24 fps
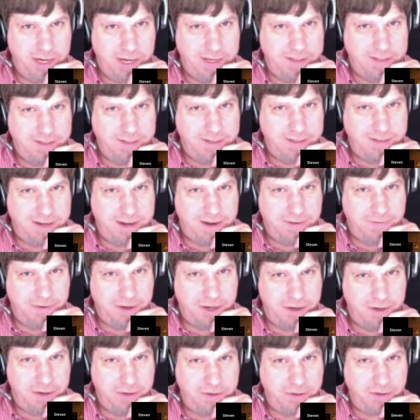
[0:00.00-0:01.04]
has a
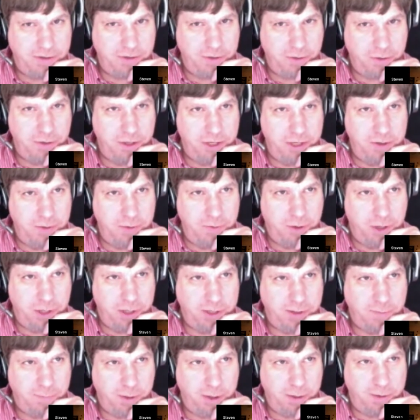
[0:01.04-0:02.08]
sapphire skull and
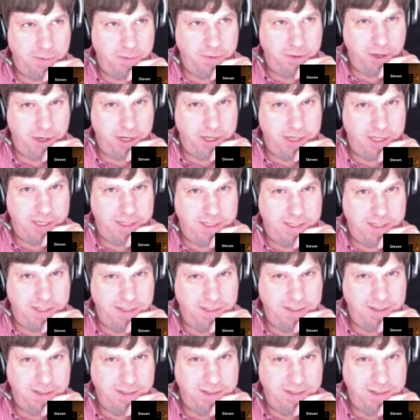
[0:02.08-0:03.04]
crossbones on it.